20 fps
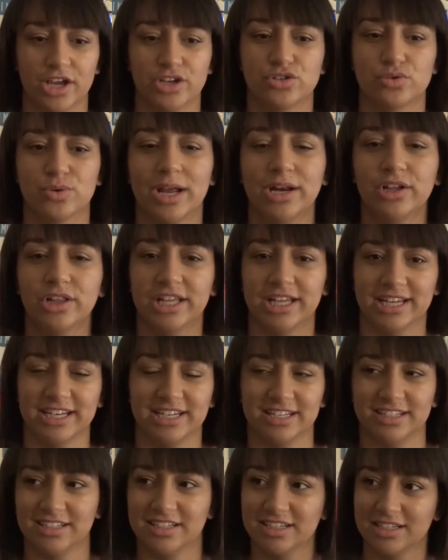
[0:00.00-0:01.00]
adrenaline
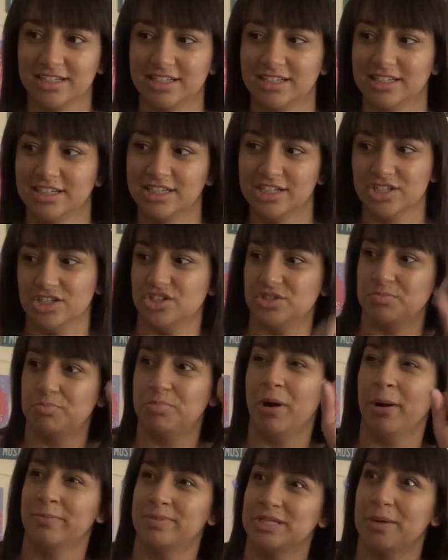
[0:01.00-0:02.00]
and just
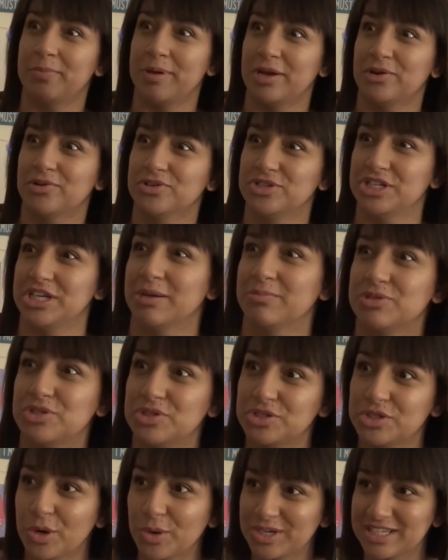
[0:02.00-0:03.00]
pumped up energy. I'm
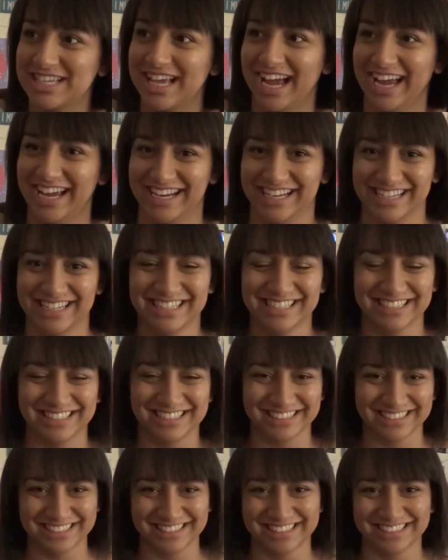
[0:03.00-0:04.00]
just so excited.
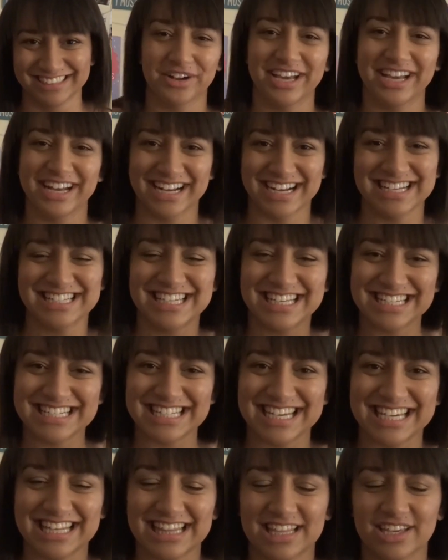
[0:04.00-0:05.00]
Okay guys, that is
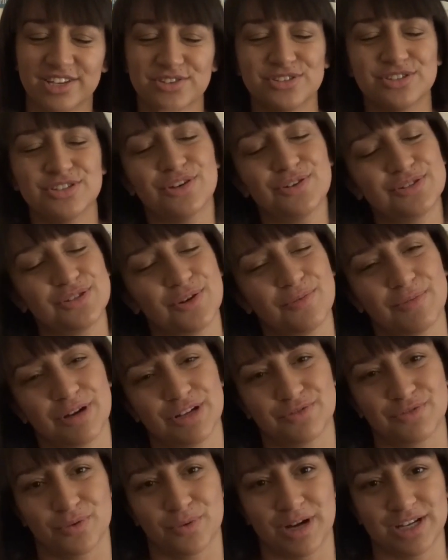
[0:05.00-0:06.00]
it. Thank you so, so
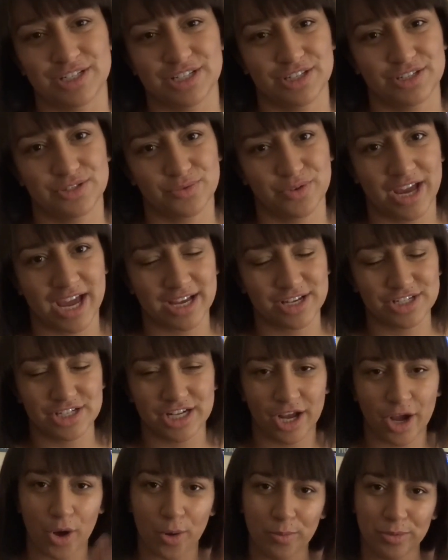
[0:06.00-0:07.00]
much for watching this reaction.
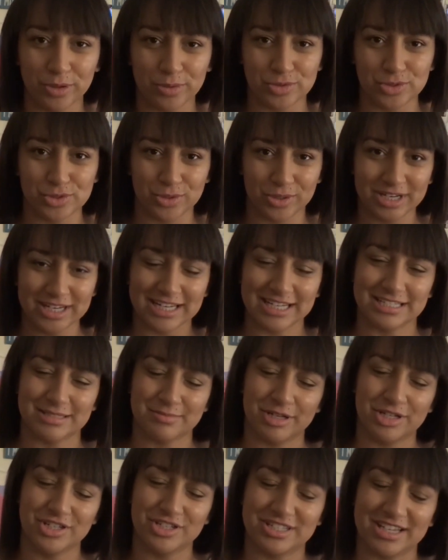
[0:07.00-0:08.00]
I hope you enjoyed it as
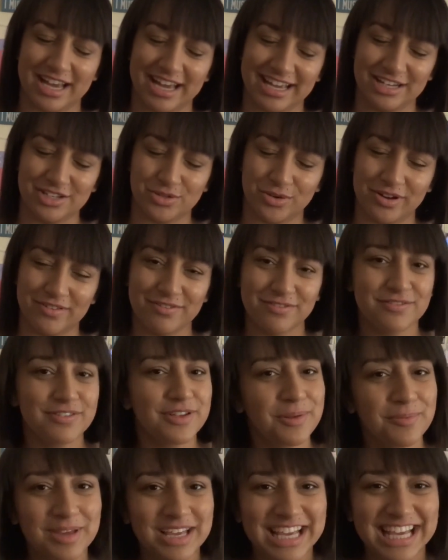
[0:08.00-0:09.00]
much as I enjoyed
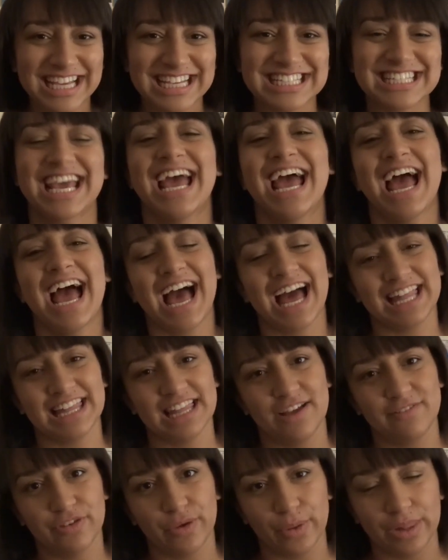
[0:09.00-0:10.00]
filming it. I
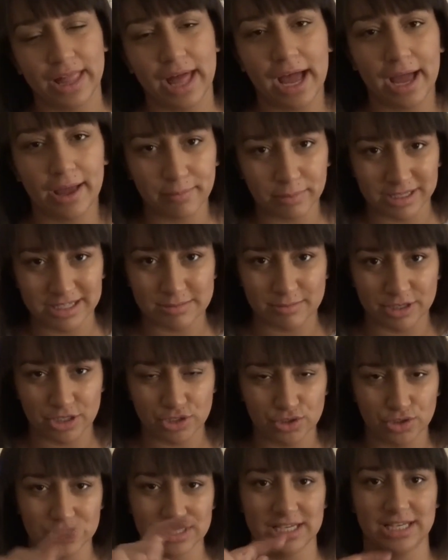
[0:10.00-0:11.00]
love you a lot. Please make
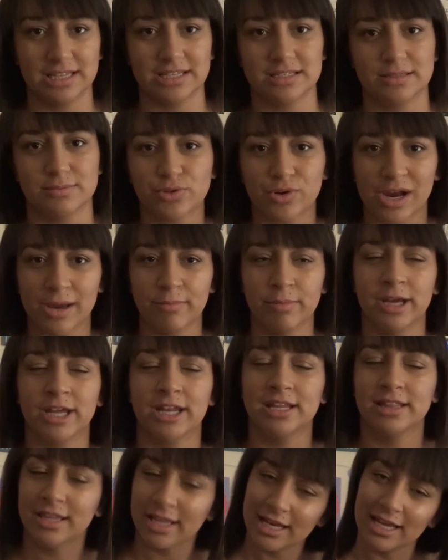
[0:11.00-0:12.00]
sure to hit the subscribe
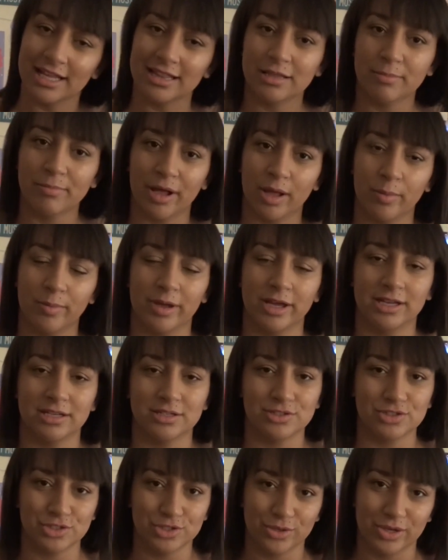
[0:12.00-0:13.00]
button and then hit the bell
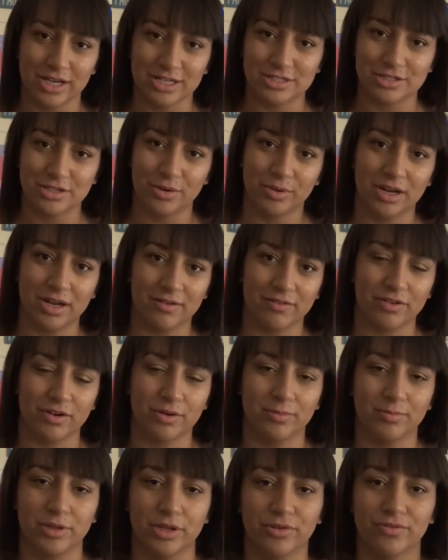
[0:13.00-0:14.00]
button so you guys know whenever I
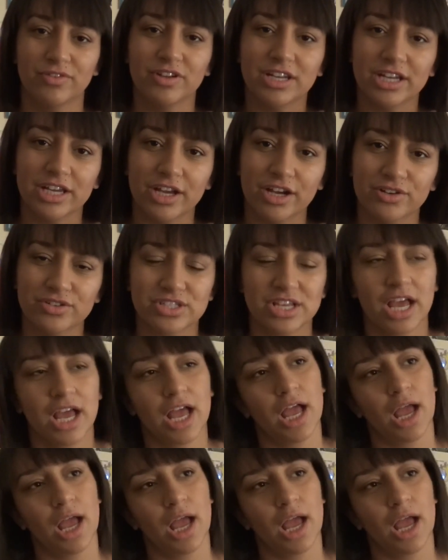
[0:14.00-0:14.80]
upload videos.